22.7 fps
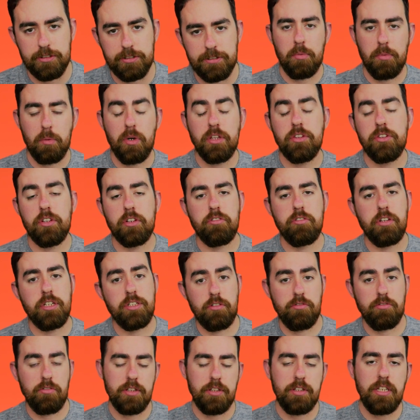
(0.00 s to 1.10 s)
But once a creature
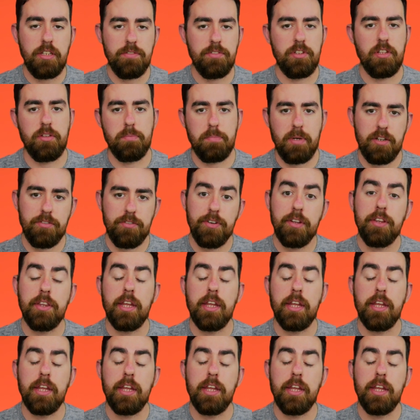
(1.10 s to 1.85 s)
receives this benefit